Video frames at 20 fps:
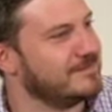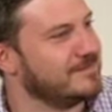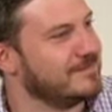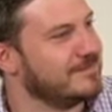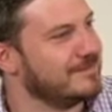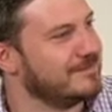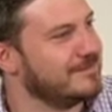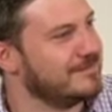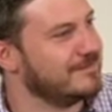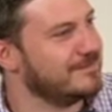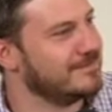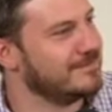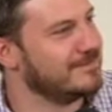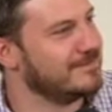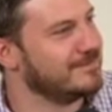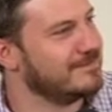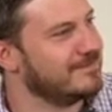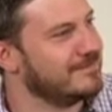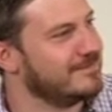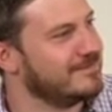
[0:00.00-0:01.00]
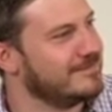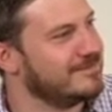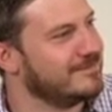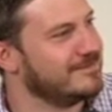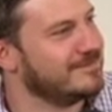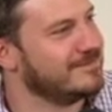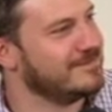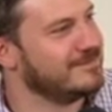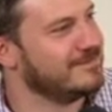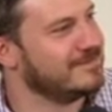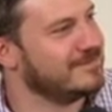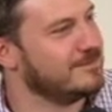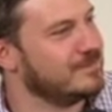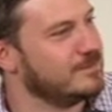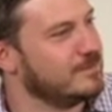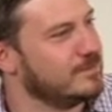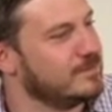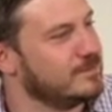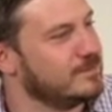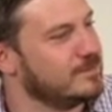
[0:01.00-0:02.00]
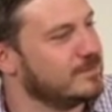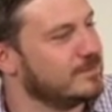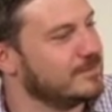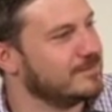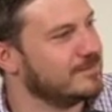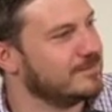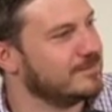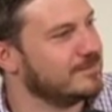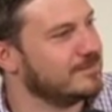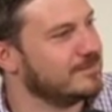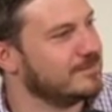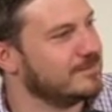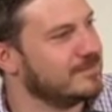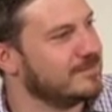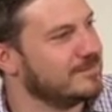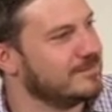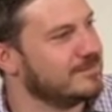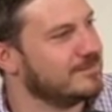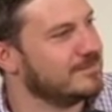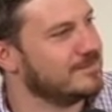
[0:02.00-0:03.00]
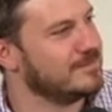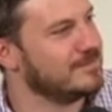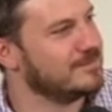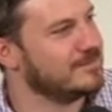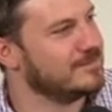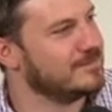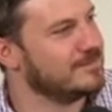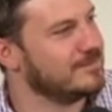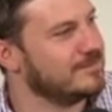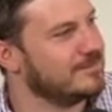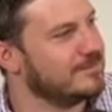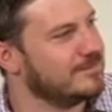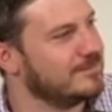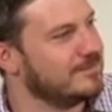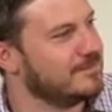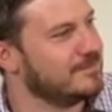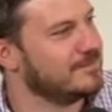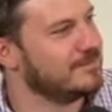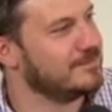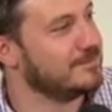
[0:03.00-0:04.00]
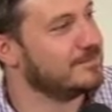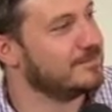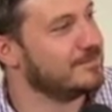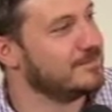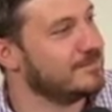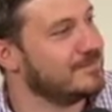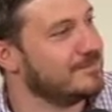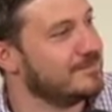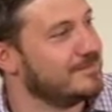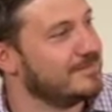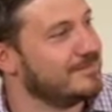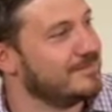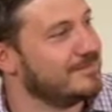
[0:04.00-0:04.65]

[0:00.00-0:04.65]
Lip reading: [no speech]